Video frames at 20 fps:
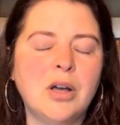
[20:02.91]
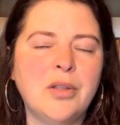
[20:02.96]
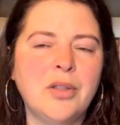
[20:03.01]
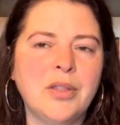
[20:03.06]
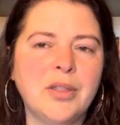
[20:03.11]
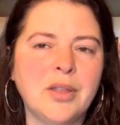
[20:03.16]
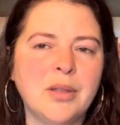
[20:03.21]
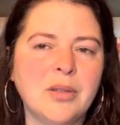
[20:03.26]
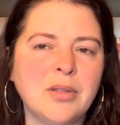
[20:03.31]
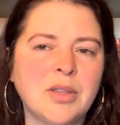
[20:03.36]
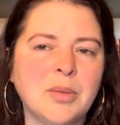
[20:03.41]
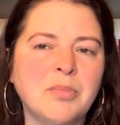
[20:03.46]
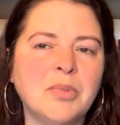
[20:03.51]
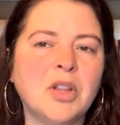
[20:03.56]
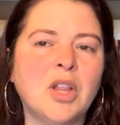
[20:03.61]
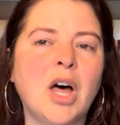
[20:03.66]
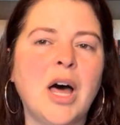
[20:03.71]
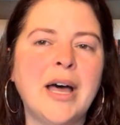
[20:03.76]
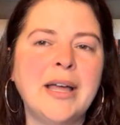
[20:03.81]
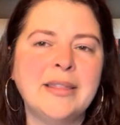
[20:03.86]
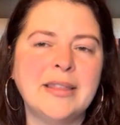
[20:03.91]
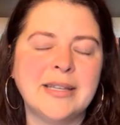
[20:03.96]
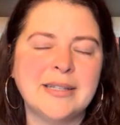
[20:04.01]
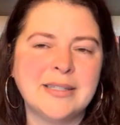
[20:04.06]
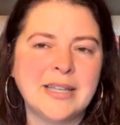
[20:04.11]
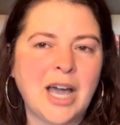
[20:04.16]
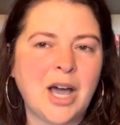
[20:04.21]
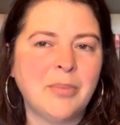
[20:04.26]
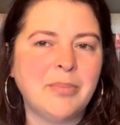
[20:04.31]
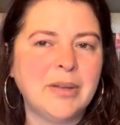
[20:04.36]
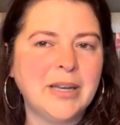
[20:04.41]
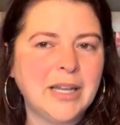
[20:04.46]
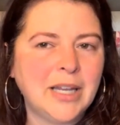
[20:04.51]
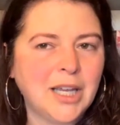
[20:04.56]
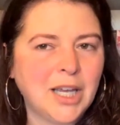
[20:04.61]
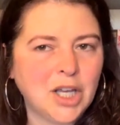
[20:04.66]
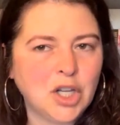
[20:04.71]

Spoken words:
the plot that's happening